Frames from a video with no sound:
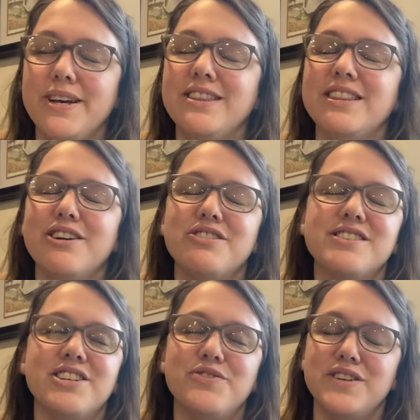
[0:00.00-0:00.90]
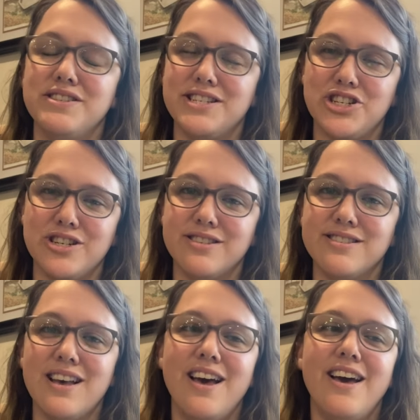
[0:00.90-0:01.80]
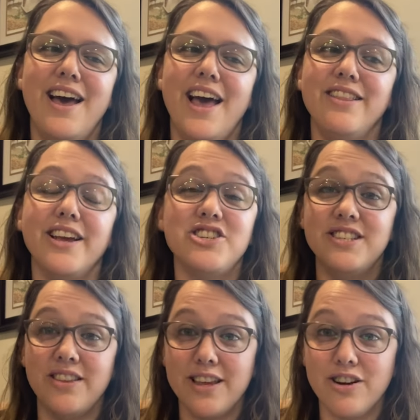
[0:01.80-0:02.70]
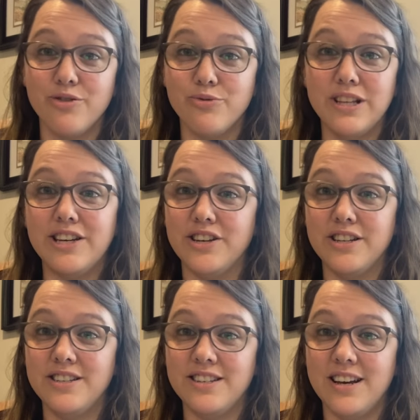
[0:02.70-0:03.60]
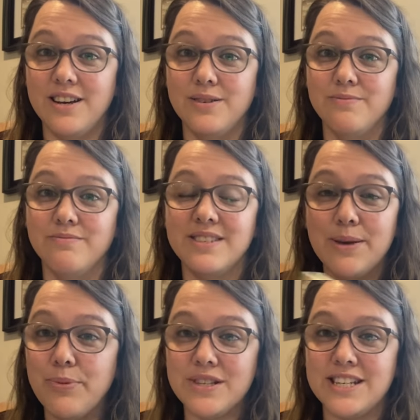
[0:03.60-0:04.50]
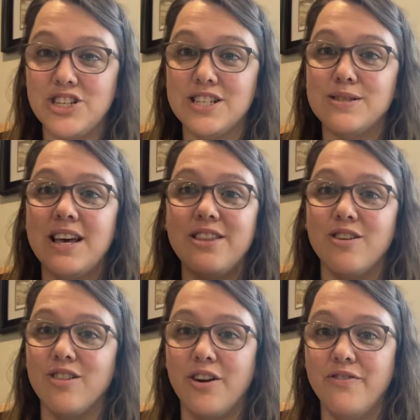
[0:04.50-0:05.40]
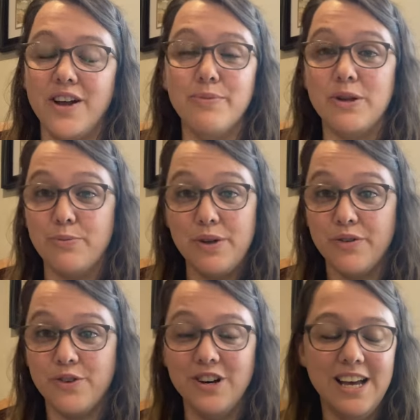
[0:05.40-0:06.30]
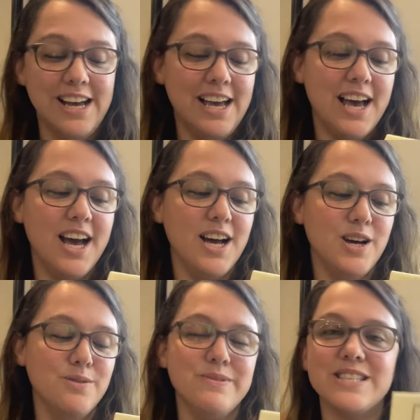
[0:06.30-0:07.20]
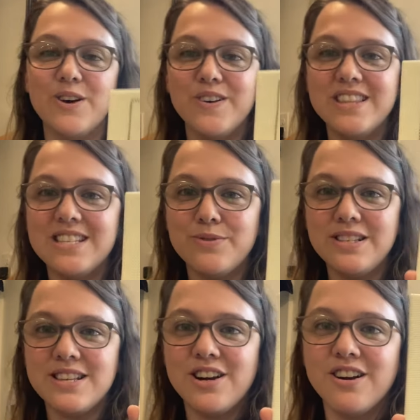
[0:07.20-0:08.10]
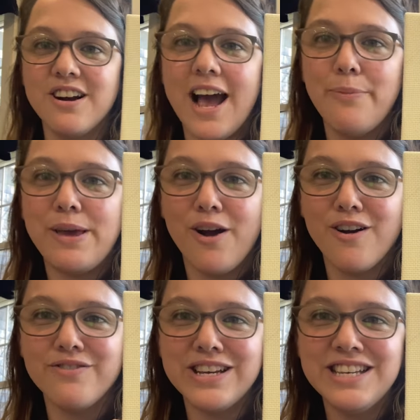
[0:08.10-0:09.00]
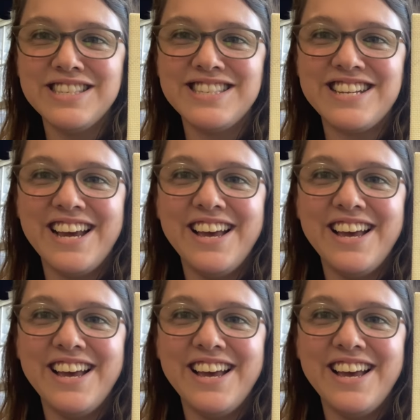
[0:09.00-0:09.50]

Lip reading: And they're such fun stitches. And like she said, they're really good, simple stitches, and they're a lot of fun, but they're beautiful. So this was her Happy Harvest.